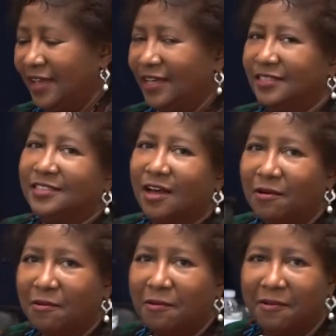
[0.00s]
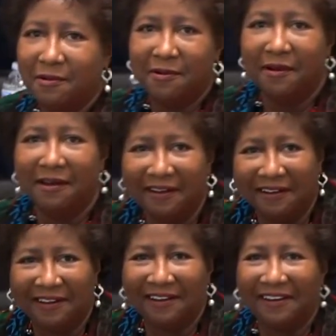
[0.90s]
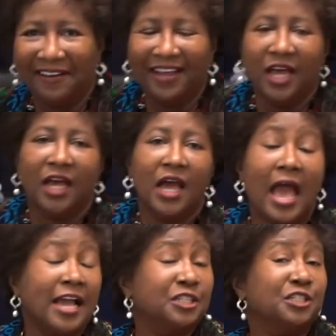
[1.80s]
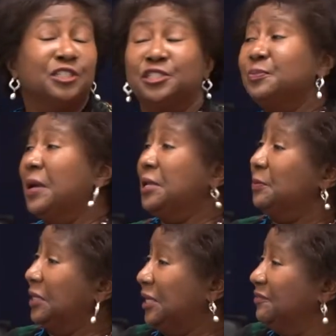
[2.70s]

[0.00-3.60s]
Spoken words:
And so, actually, she made it over.